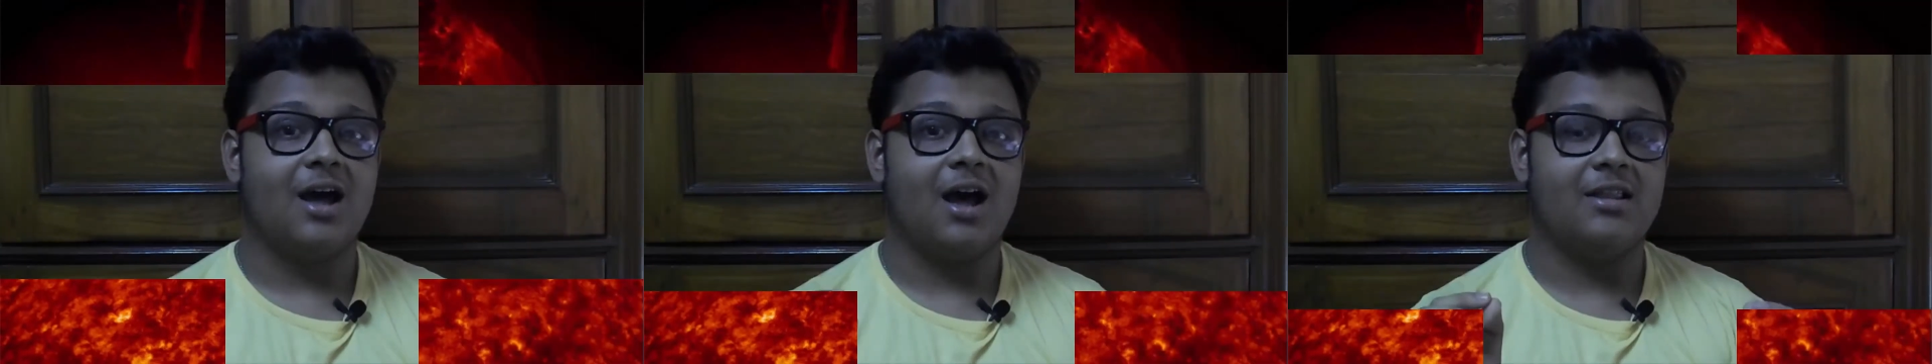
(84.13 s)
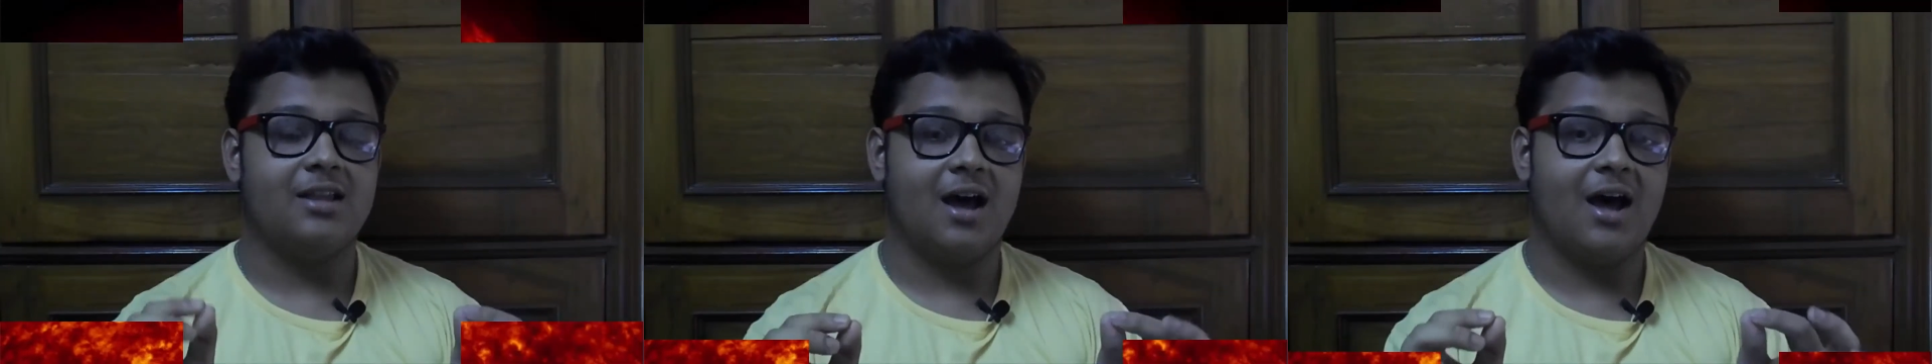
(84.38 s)

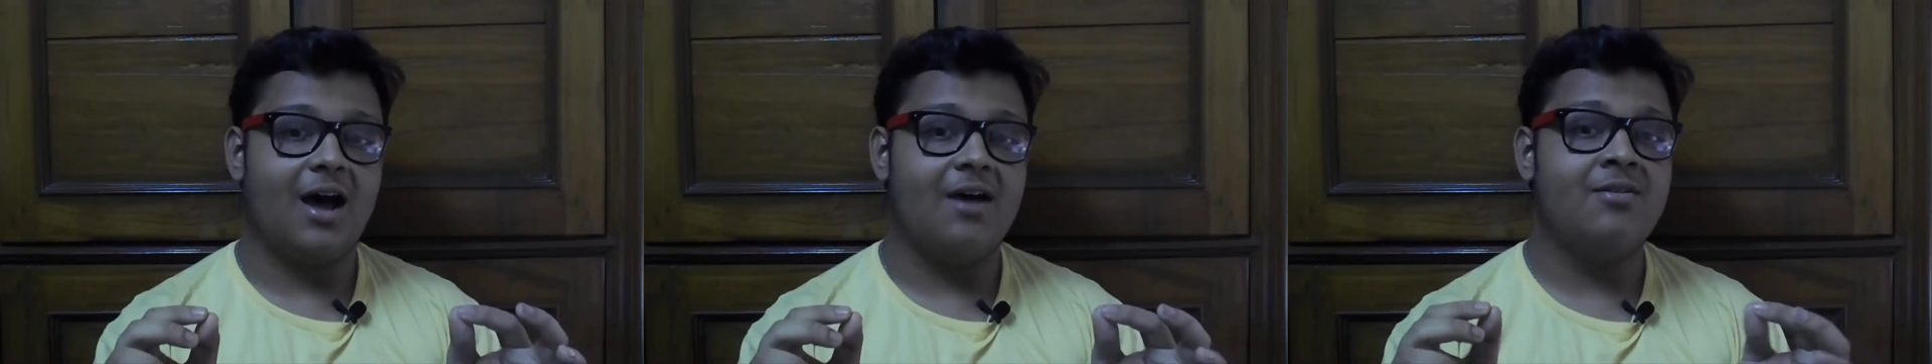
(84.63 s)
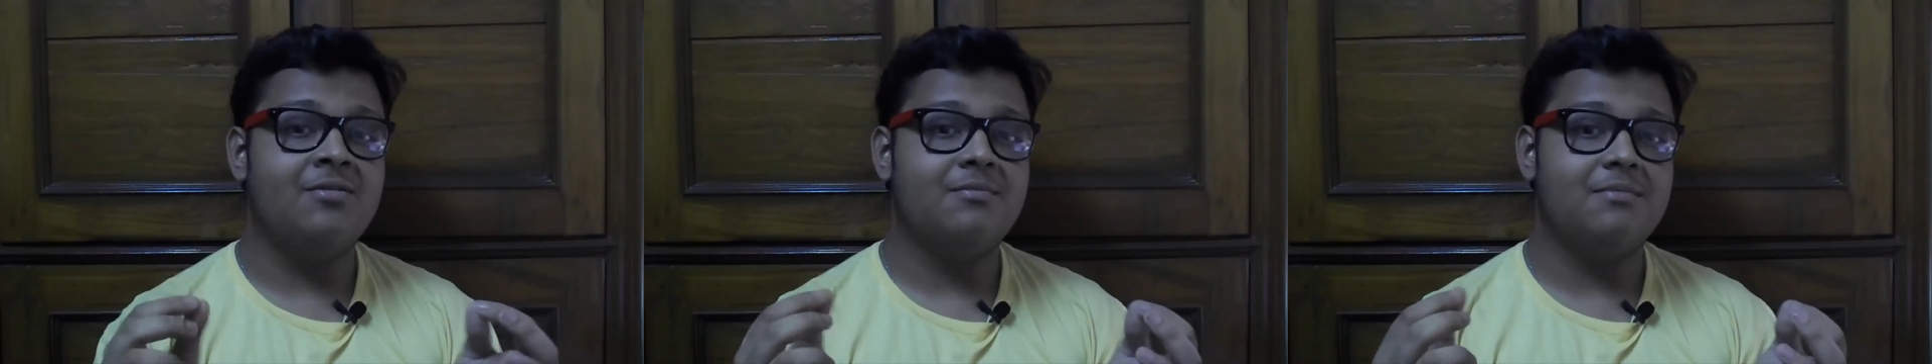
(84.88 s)
the
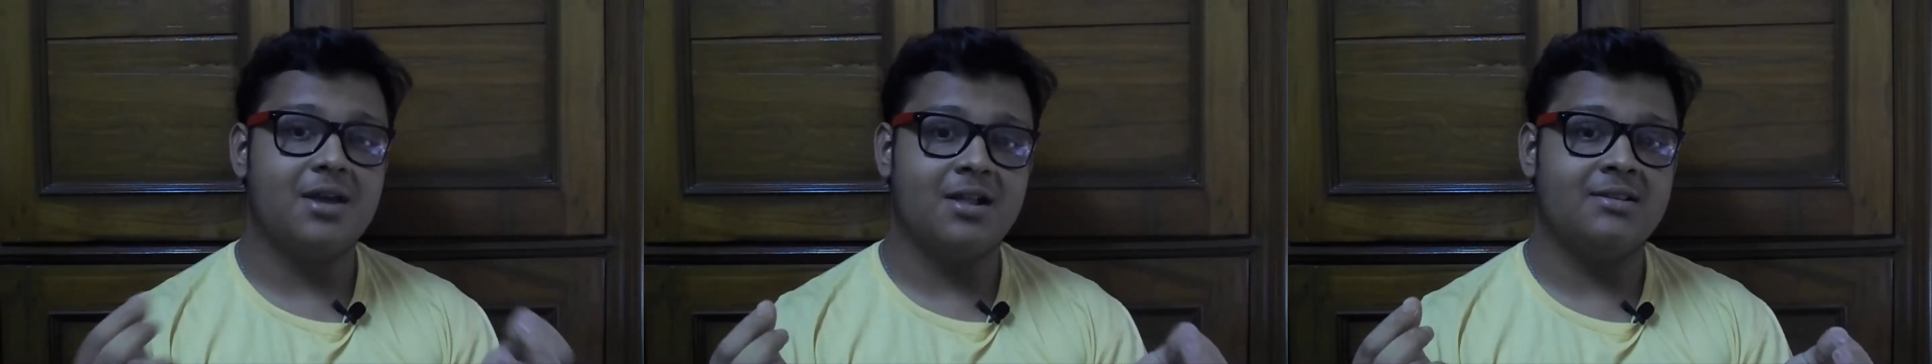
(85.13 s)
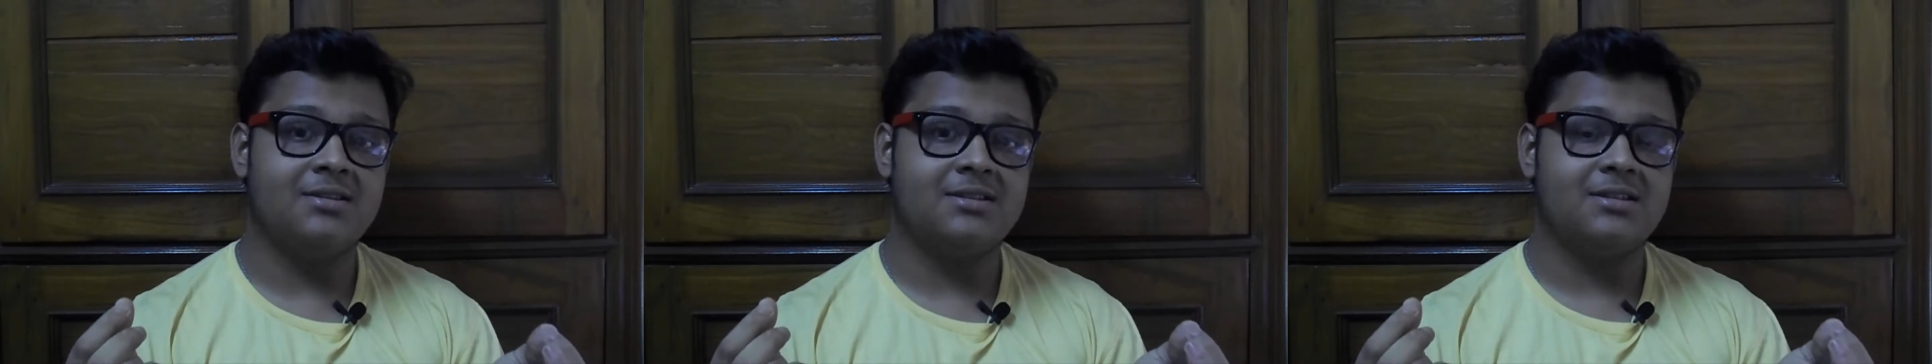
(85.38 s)
iron
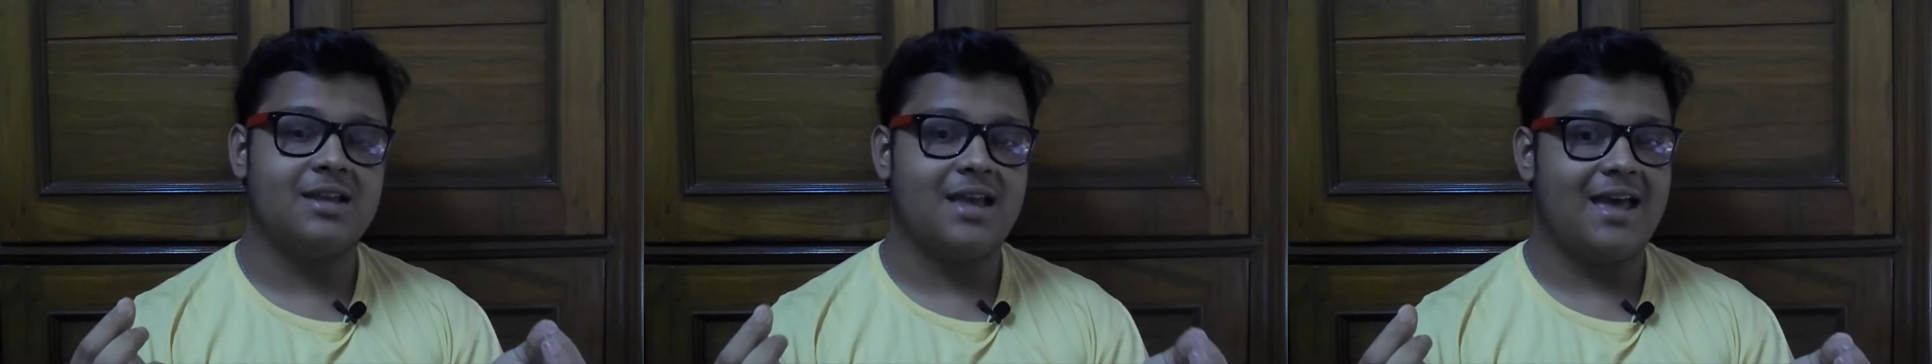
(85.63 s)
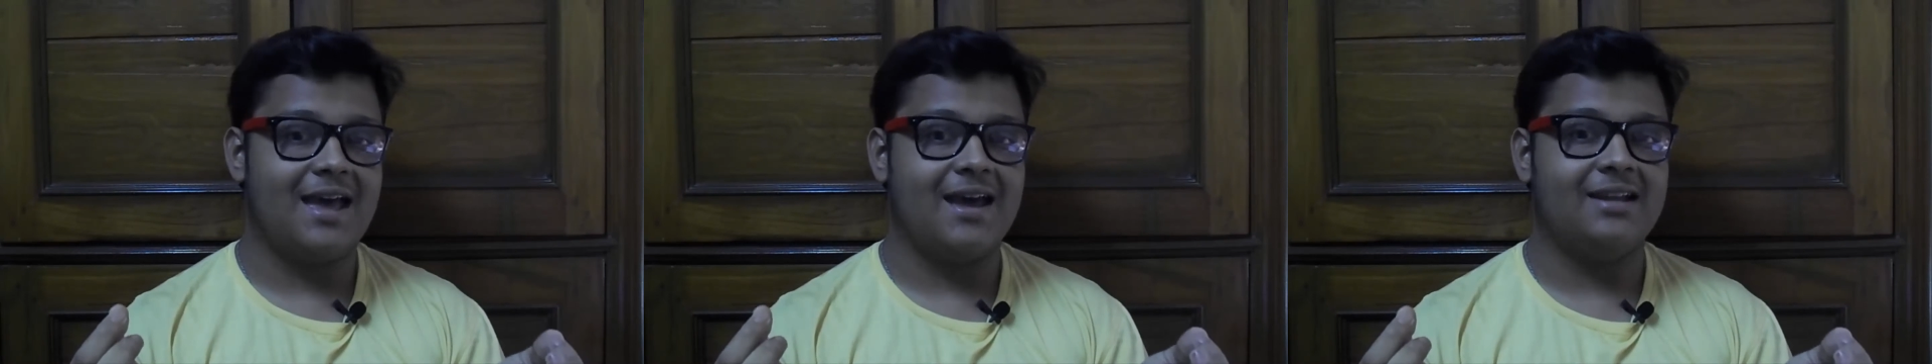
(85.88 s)
melts
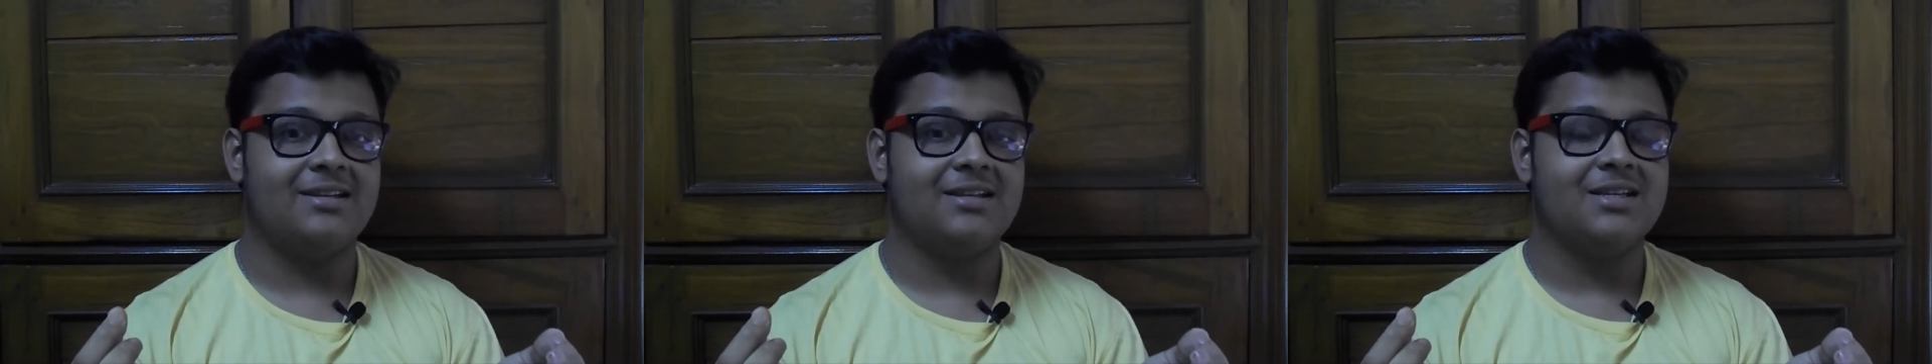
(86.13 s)
at